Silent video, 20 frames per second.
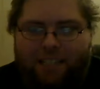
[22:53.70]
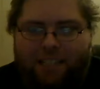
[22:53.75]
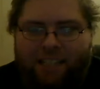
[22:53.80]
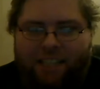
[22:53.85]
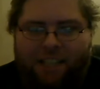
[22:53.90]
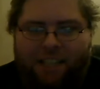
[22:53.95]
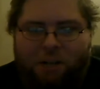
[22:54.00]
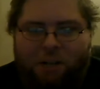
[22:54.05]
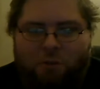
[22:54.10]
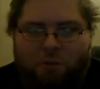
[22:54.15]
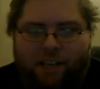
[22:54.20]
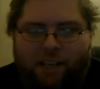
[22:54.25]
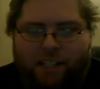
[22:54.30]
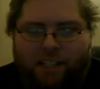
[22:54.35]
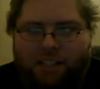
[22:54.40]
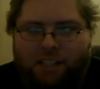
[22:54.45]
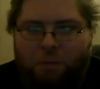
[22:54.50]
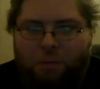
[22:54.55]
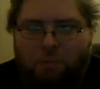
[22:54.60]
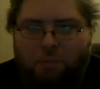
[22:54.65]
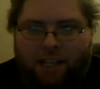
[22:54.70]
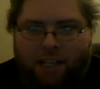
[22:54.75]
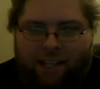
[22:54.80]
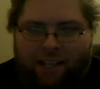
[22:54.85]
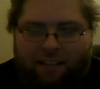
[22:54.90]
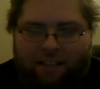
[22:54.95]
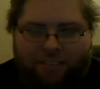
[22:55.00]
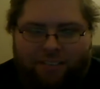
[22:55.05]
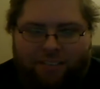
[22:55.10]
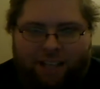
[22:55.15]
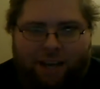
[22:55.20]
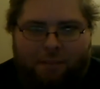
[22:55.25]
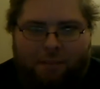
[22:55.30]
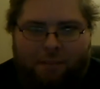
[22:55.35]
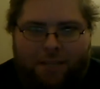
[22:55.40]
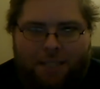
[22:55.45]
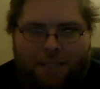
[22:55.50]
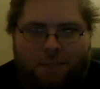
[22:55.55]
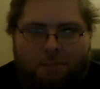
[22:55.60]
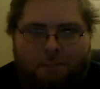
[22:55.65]
in the original meaning of
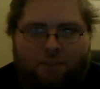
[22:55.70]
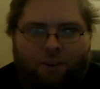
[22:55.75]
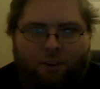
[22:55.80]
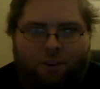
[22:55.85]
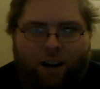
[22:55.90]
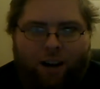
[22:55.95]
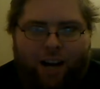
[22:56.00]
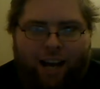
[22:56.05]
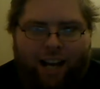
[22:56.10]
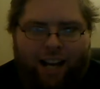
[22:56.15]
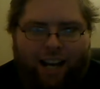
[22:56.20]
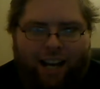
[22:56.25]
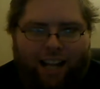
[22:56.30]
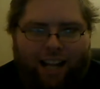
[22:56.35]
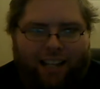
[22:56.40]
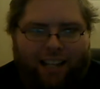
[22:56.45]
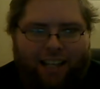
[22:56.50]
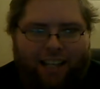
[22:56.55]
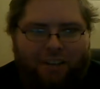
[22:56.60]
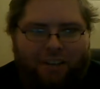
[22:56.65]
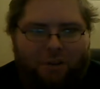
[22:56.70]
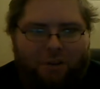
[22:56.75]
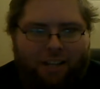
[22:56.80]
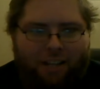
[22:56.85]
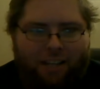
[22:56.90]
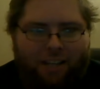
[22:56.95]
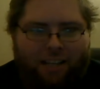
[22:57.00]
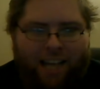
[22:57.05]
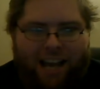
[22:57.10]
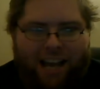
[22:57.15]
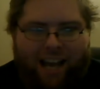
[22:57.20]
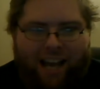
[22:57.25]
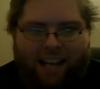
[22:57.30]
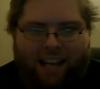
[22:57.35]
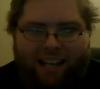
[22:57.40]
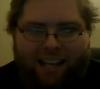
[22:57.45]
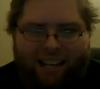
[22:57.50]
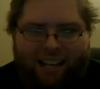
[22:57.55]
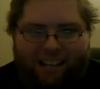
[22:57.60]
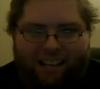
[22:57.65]
zombies before it had anything to do with the
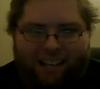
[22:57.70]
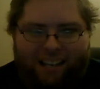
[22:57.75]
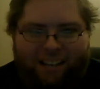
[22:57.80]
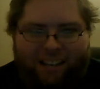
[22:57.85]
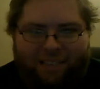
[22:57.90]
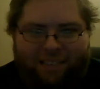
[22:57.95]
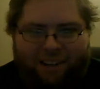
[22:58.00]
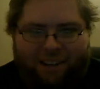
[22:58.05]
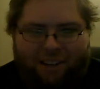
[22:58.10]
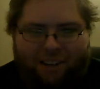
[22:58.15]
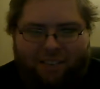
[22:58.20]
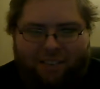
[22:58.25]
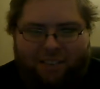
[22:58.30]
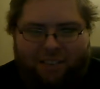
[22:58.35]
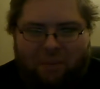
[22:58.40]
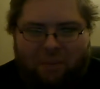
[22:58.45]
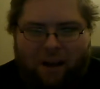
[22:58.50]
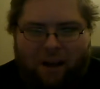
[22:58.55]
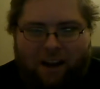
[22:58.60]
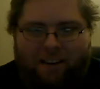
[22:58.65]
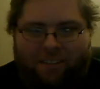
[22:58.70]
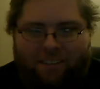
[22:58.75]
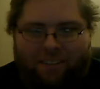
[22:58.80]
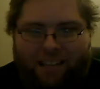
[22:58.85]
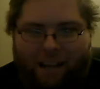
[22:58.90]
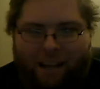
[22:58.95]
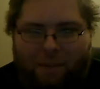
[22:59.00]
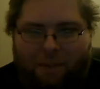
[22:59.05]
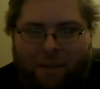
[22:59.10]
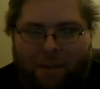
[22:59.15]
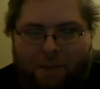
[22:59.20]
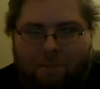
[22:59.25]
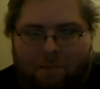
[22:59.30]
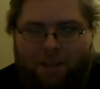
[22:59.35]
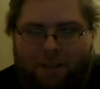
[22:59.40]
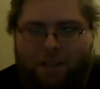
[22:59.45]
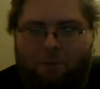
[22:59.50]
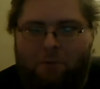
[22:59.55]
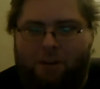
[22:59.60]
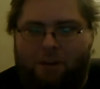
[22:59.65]
dead. When it was about like
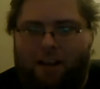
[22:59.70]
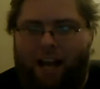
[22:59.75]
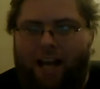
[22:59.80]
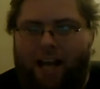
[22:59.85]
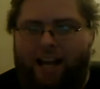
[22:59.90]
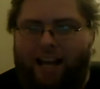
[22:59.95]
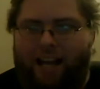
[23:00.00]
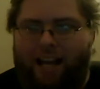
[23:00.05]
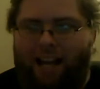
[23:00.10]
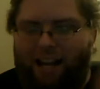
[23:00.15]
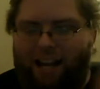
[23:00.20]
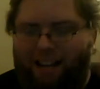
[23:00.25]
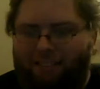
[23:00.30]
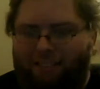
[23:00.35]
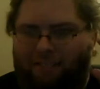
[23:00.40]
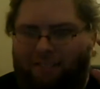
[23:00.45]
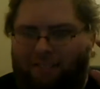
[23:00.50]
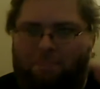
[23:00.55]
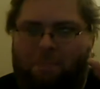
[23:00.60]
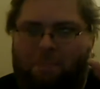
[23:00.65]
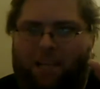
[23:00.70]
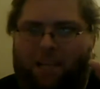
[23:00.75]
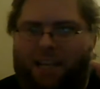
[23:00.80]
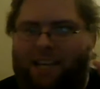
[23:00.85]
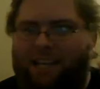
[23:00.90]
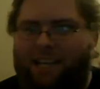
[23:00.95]
people that were like kind of being